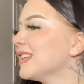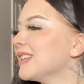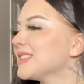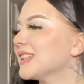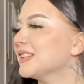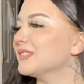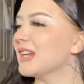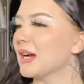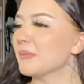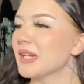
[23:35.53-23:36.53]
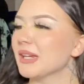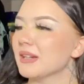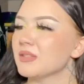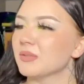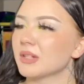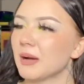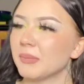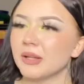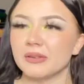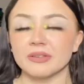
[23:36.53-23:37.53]
So now I'm going to get into a
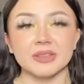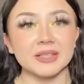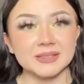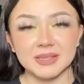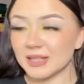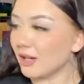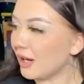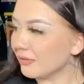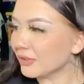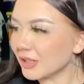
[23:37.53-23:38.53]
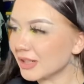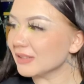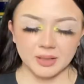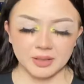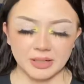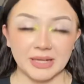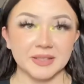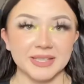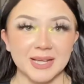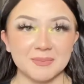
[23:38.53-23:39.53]
couple other things that they offer. Okay,
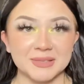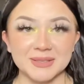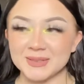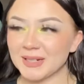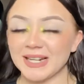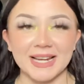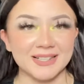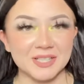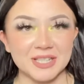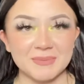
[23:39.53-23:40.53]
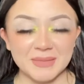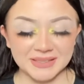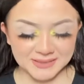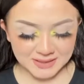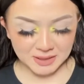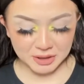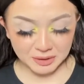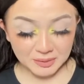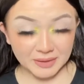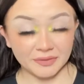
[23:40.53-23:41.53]
I'm so sorry. I actually missed
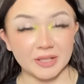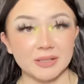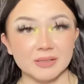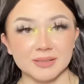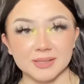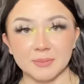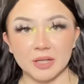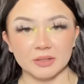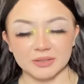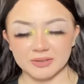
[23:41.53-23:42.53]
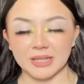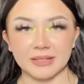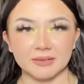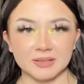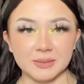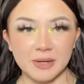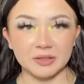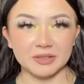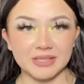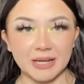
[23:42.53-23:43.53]
two different smaller, like
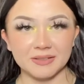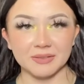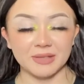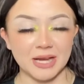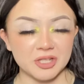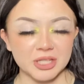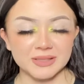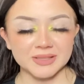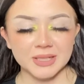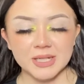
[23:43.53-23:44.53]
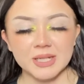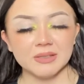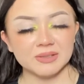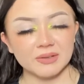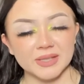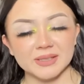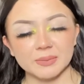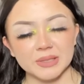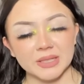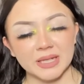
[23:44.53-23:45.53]
smaller styles of lashes. So this
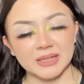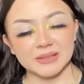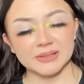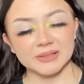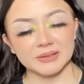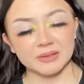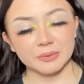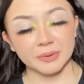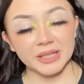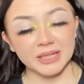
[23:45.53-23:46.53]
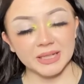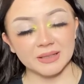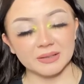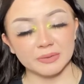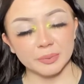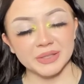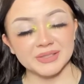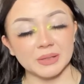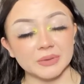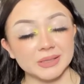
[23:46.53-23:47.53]
one is three D three
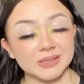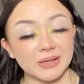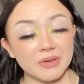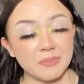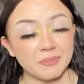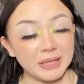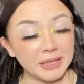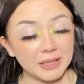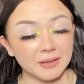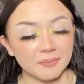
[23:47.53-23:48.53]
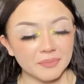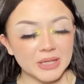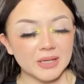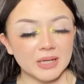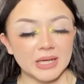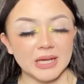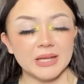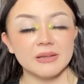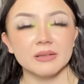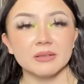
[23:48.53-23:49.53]
seven seven B,
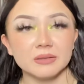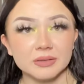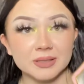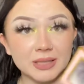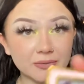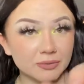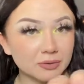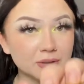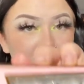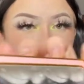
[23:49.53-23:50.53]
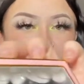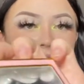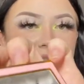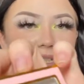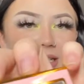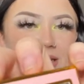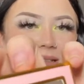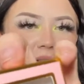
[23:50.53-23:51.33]
and it's definitely three D.